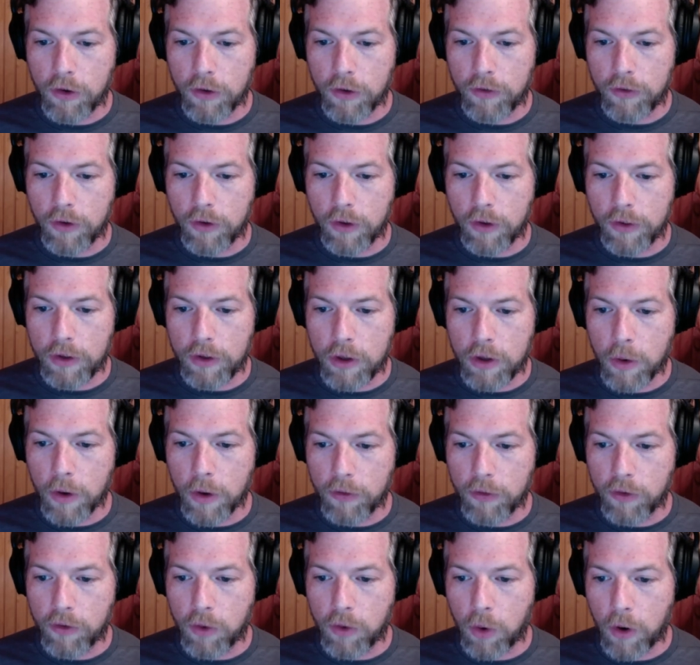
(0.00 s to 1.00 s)
It's called the
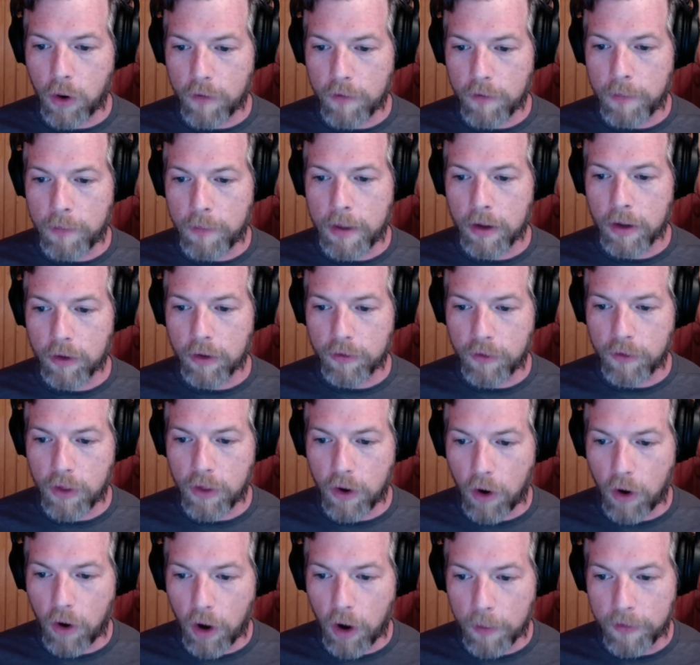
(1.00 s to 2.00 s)
U.S. Court of Appeals for the
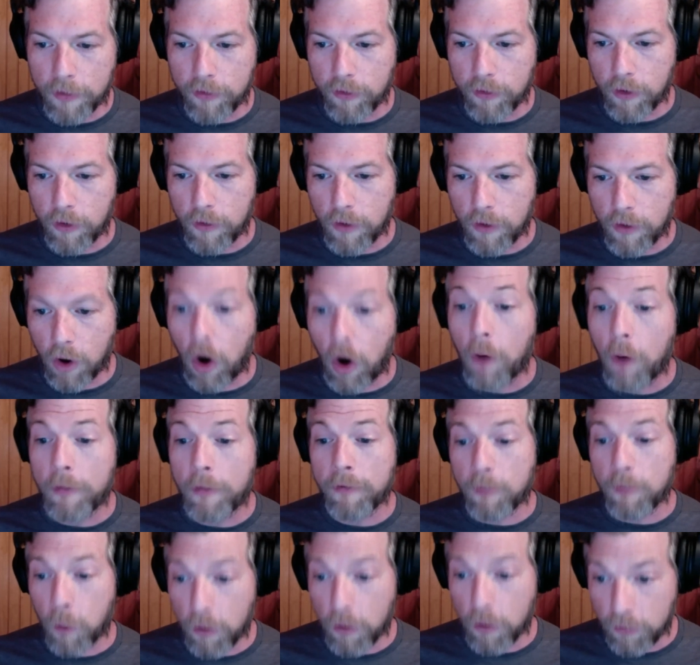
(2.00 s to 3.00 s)
Armed
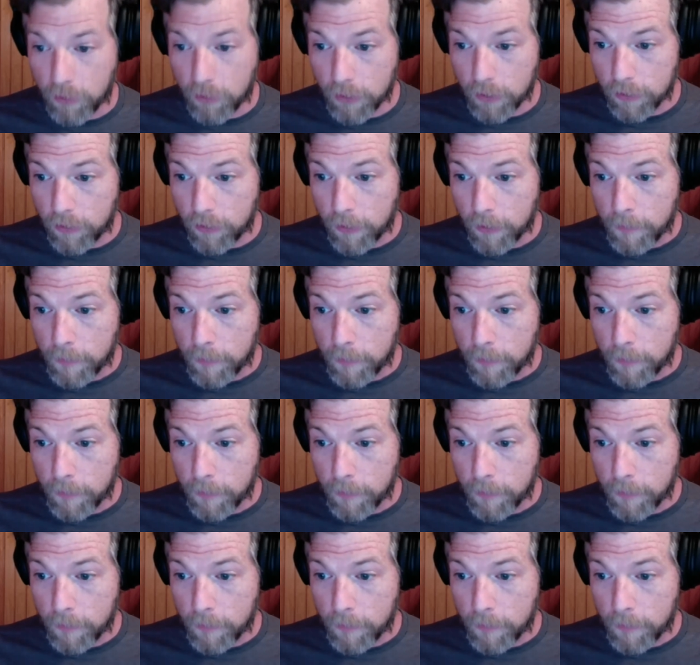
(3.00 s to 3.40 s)
Forces.